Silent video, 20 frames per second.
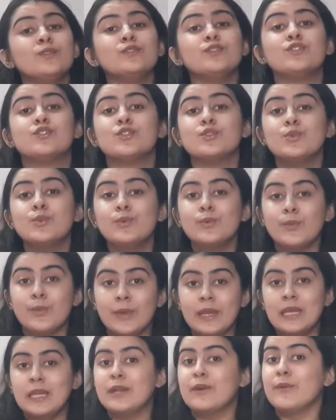do
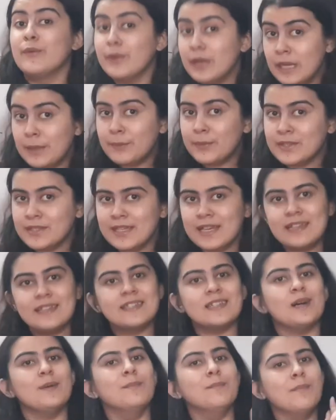we represent
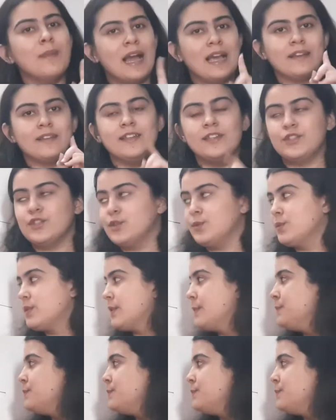a magnitude.